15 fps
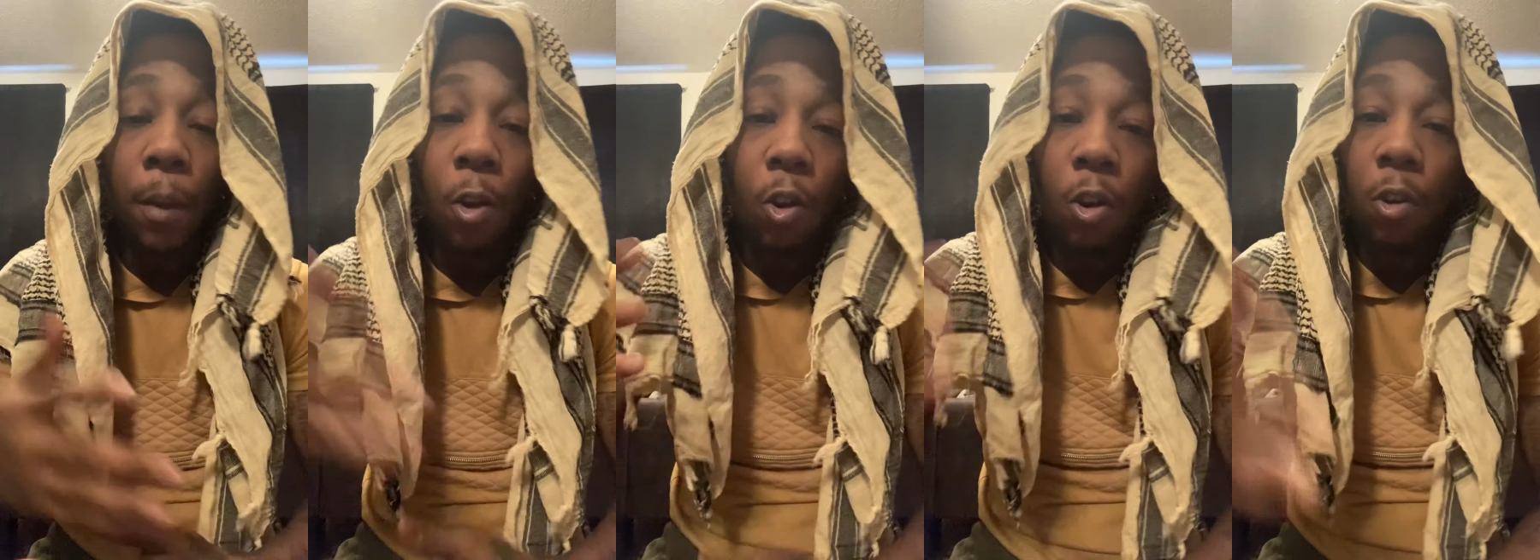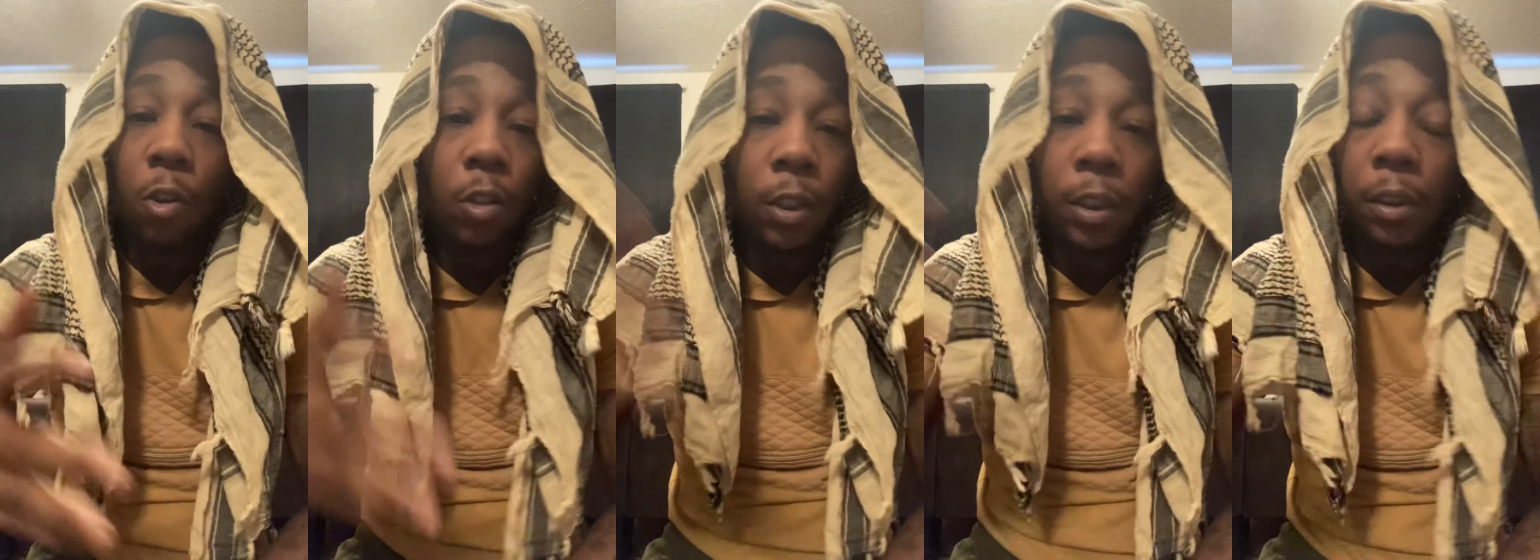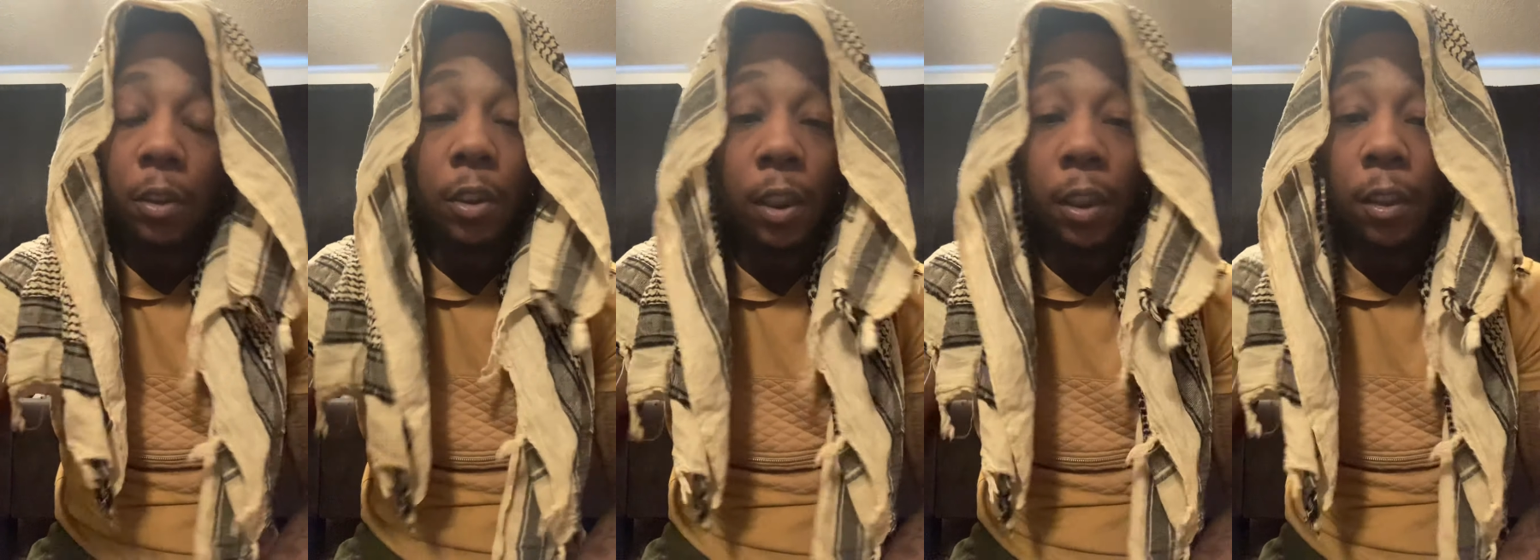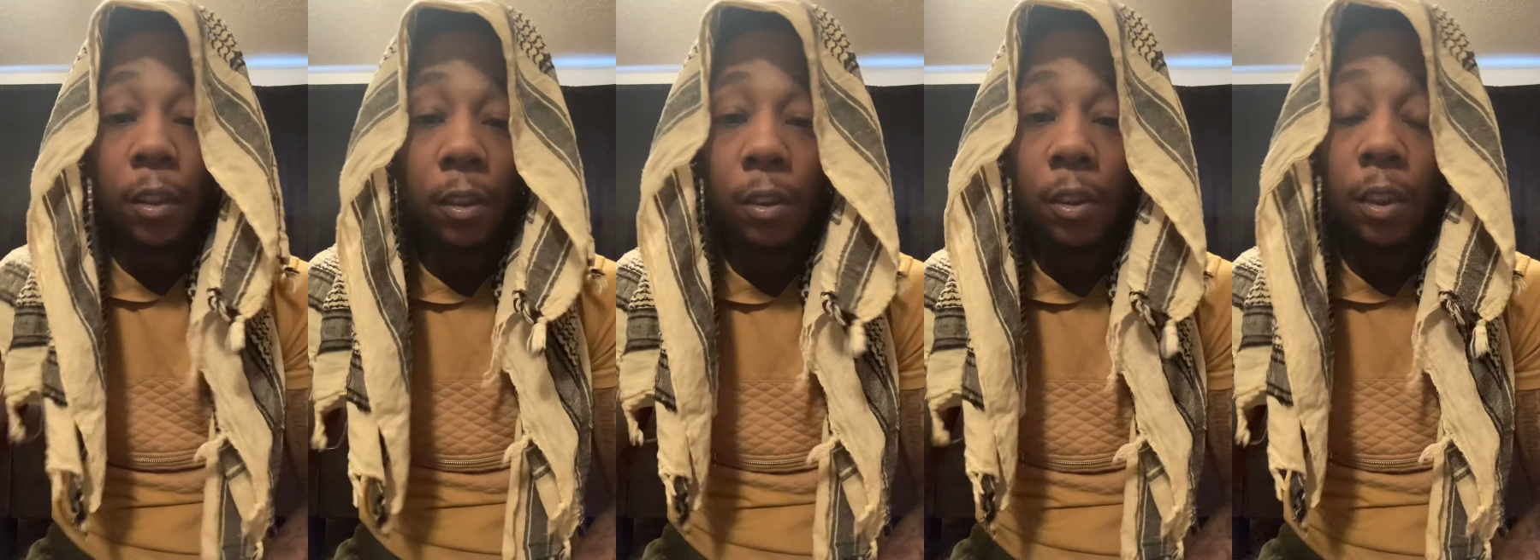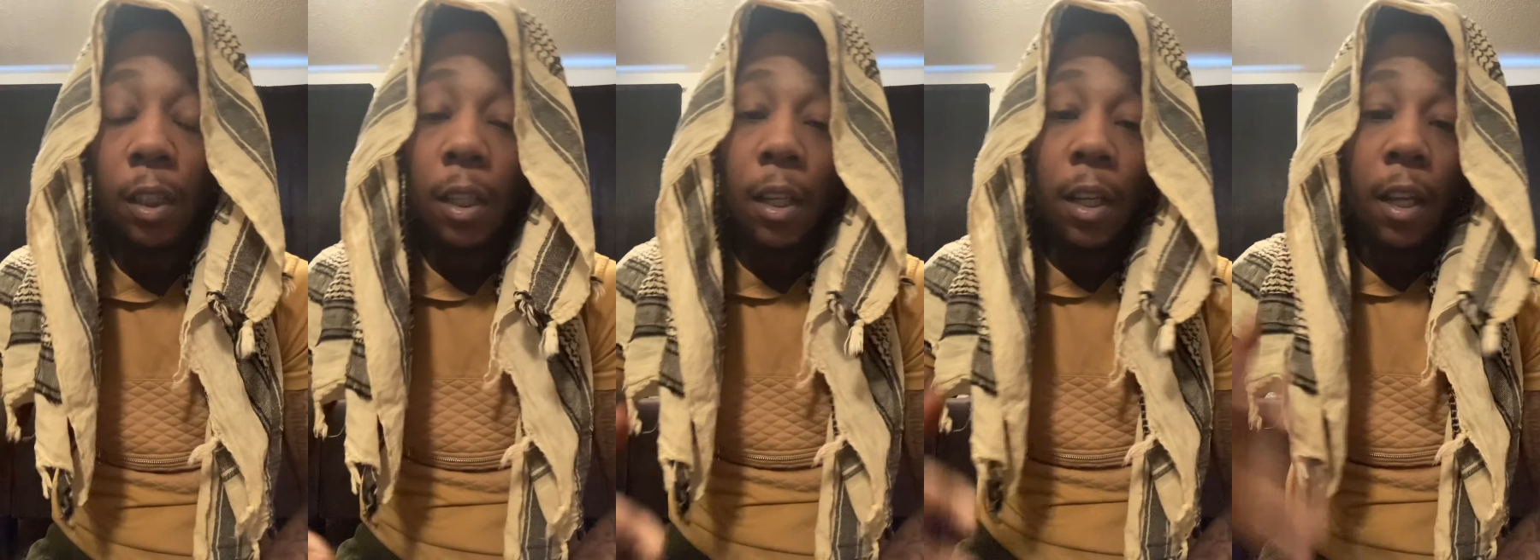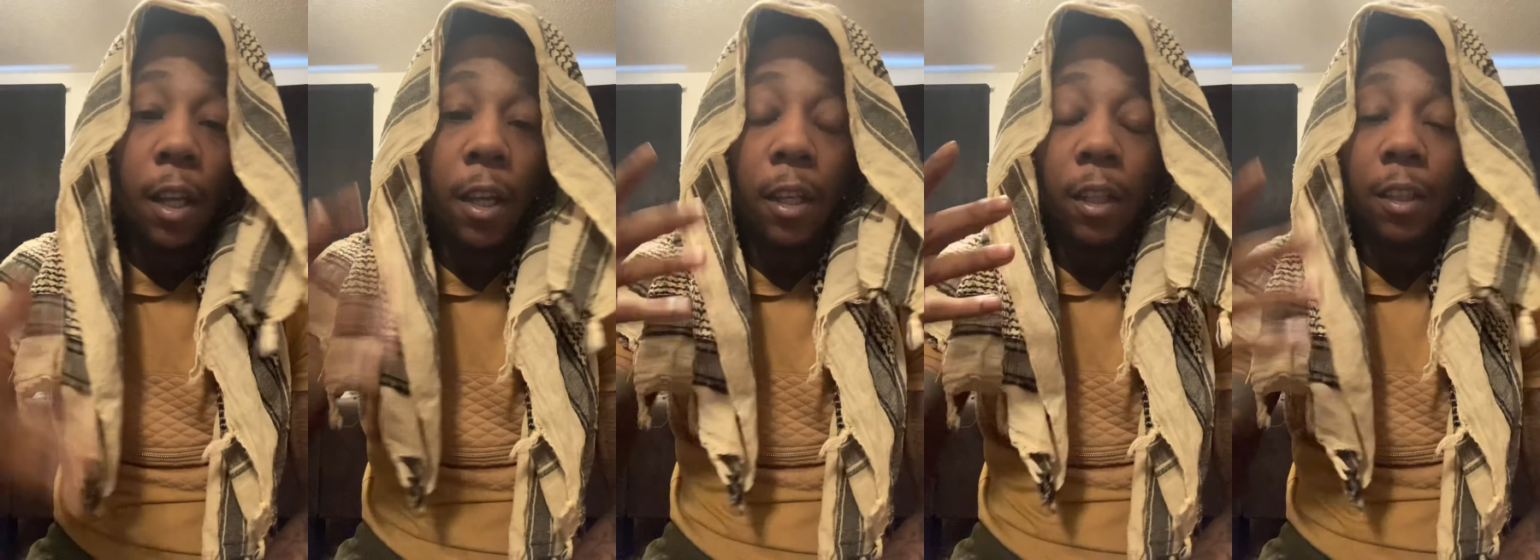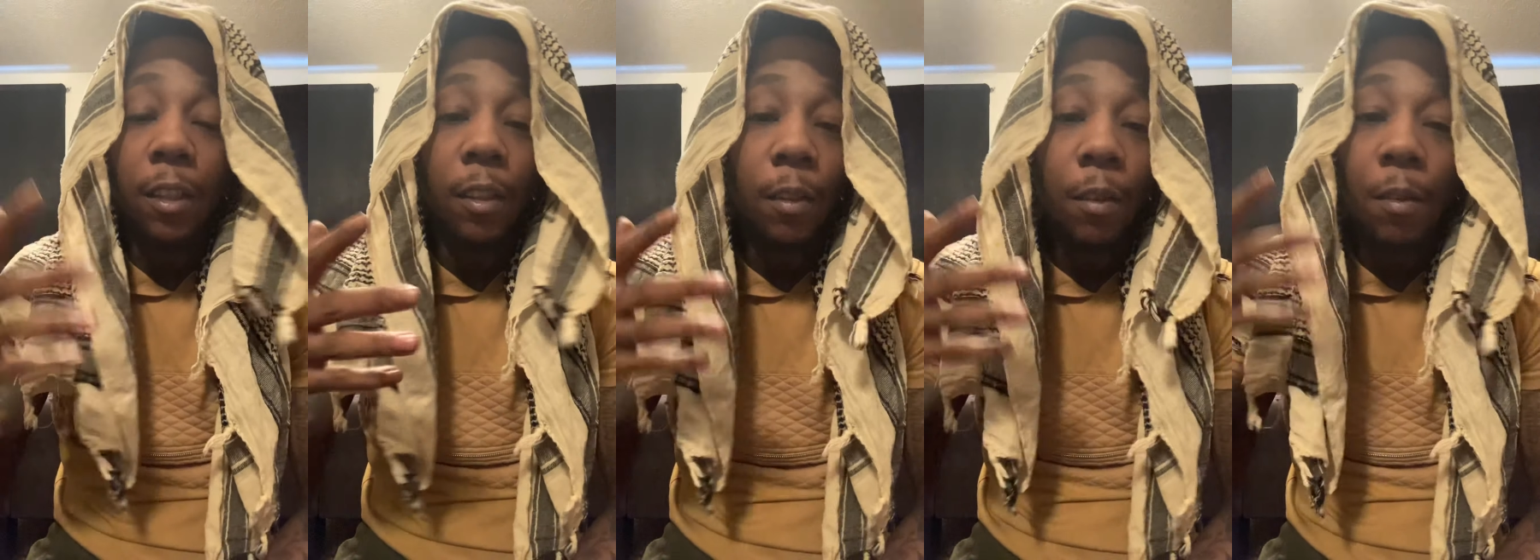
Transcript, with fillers: all these years, and